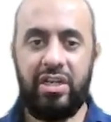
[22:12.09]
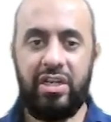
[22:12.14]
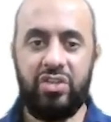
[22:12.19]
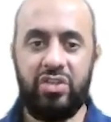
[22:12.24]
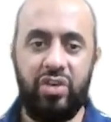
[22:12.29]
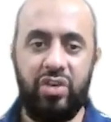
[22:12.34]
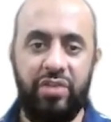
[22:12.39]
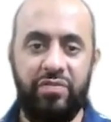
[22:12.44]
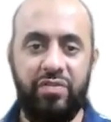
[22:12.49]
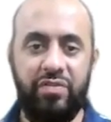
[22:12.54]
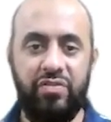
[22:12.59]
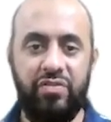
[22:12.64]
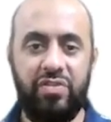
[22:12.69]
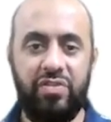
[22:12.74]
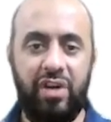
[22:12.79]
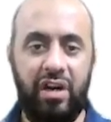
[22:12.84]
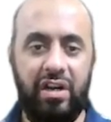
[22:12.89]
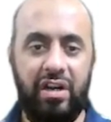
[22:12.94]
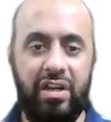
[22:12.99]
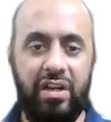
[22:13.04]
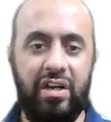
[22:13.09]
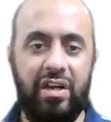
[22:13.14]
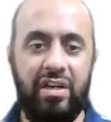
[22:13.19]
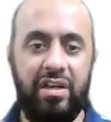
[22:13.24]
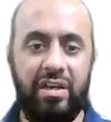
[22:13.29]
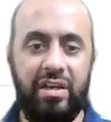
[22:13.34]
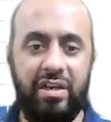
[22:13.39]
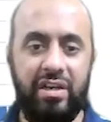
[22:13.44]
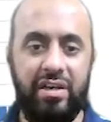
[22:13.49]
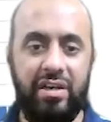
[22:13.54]
So if you started
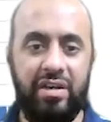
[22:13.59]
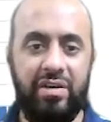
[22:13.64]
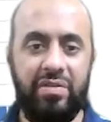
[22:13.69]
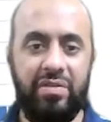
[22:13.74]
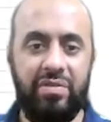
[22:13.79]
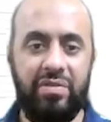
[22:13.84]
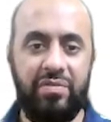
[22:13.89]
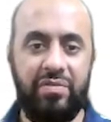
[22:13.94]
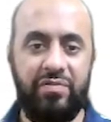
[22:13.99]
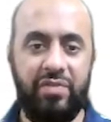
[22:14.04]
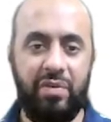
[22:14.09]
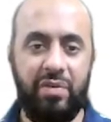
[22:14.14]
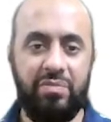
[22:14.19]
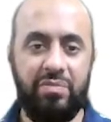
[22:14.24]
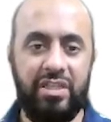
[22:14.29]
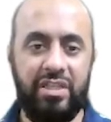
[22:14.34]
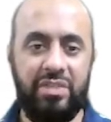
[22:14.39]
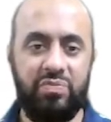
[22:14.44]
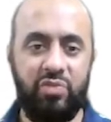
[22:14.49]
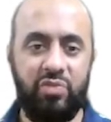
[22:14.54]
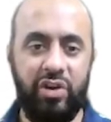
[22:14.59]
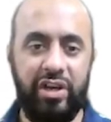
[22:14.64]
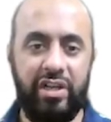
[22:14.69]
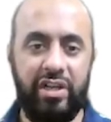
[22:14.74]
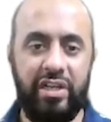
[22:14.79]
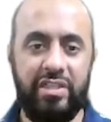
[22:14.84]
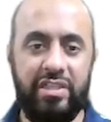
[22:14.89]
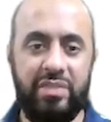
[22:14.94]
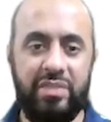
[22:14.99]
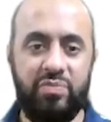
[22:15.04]
uh, from this point
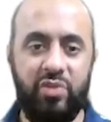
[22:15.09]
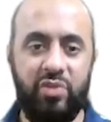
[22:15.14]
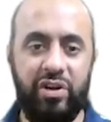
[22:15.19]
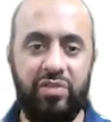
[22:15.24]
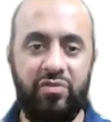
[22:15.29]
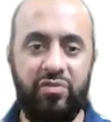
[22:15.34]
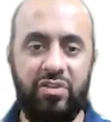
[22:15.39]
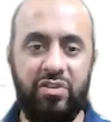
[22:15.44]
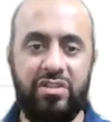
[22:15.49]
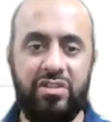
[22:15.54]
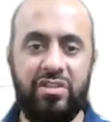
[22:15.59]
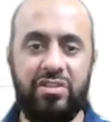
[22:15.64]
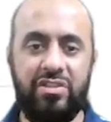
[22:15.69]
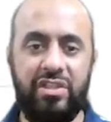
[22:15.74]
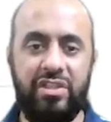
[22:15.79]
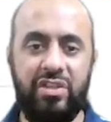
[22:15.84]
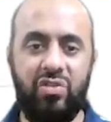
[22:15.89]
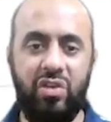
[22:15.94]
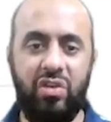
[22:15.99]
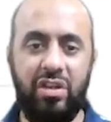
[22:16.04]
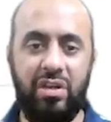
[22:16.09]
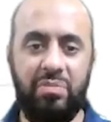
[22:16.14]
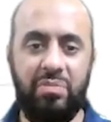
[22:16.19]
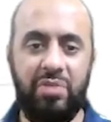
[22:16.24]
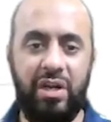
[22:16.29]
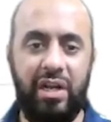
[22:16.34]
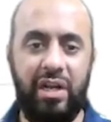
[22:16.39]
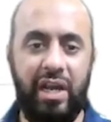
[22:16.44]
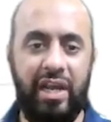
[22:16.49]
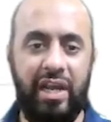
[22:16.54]
and this point was the zero
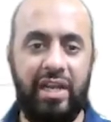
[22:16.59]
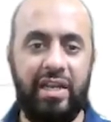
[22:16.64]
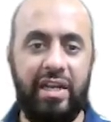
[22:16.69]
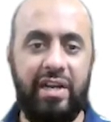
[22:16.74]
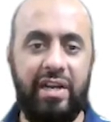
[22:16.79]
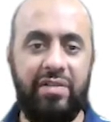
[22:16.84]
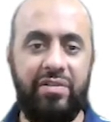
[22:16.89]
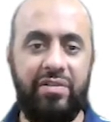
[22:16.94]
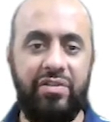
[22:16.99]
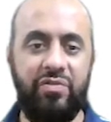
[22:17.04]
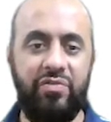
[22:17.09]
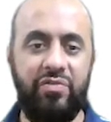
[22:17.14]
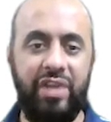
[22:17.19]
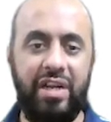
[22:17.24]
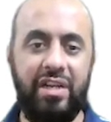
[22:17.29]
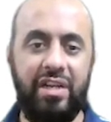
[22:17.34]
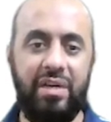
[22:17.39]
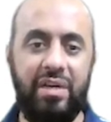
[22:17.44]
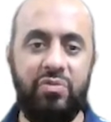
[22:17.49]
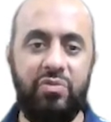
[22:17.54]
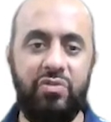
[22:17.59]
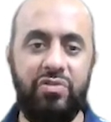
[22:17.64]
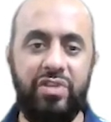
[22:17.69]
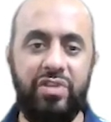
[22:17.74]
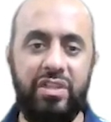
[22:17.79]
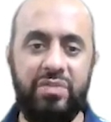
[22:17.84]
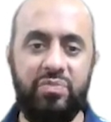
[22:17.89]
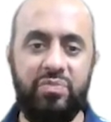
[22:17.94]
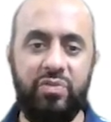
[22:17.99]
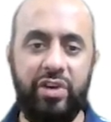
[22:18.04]
number line and you went up to
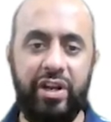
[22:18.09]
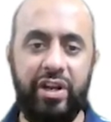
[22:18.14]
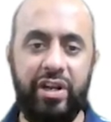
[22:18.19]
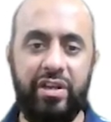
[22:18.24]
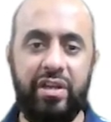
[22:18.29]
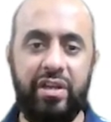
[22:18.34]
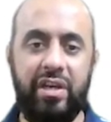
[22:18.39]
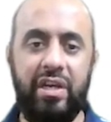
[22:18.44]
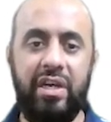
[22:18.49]
this point,